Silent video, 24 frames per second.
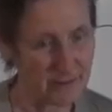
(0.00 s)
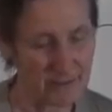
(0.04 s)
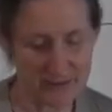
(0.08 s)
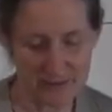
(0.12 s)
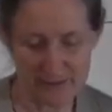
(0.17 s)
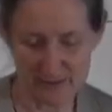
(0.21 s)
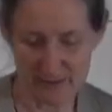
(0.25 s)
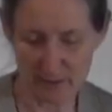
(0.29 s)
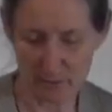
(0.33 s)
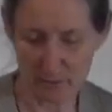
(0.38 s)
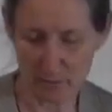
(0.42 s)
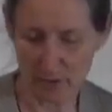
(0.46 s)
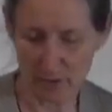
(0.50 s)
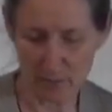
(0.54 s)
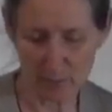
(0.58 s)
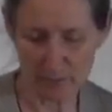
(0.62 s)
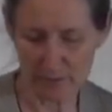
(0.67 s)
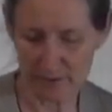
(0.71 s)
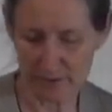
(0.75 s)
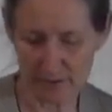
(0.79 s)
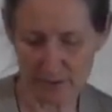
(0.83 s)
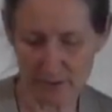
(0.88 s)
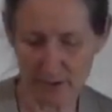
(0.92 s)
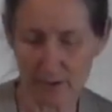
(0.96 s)
For someone
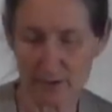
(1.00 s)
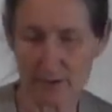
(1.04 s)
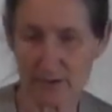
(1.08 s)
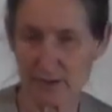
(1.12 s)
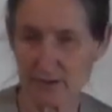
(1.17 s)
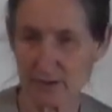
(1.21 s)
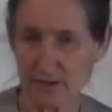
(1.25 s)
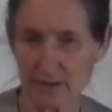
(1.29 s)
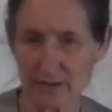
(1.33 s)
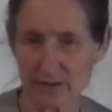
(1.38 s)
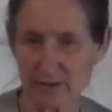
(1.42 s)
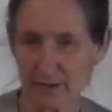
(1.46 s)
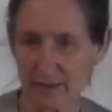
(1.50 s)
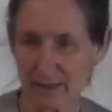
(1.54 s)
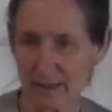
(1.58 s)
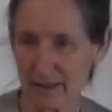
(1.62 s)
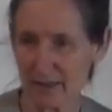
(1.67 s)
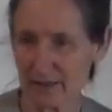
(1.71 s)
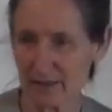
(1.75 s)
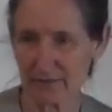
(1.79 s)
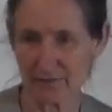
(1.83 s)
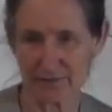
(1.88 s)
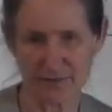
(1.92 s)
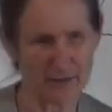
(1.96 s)
with no
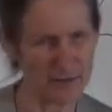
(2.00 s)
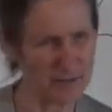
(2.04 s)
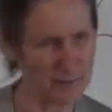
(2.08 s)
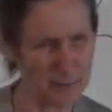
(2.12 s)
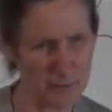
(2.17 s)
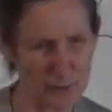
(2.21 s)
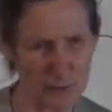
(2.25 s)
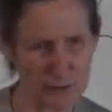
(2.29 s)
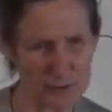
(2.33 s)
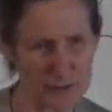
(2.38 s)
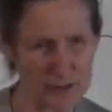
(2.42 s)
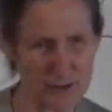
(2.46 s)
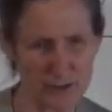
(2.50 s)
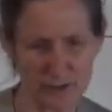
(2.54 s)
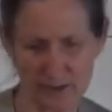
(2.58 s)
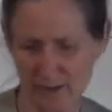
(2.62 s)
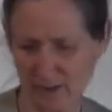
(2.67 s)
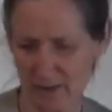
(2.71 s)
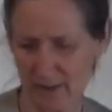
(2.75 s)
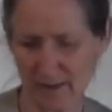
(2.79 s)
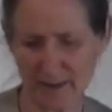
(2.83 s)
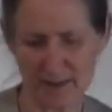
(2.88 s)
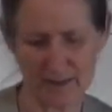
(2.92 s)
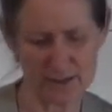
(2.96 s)
circulate, very poor
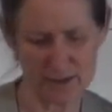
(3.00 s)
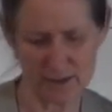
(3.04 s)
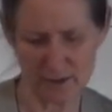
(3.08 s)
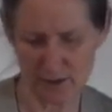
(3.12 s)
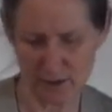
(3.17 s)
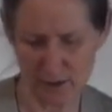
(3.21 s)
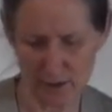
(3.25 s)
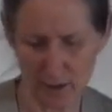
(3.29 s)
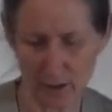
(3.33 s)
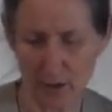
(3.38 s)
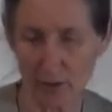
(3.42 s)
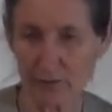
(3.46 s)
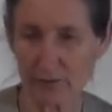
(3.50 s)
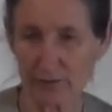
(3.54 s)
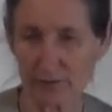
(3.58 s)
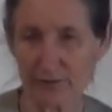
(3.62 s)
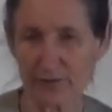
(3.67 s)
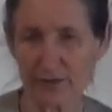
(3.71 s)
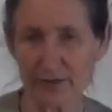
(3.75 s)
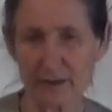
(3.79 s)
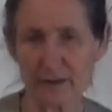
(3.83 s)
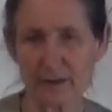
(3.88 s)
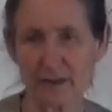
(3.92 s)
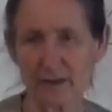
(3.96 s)
circulation, cold
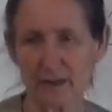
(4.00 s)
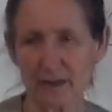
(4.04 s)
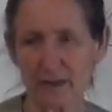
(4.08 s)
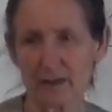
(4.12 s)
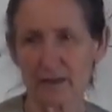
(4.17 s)
feet,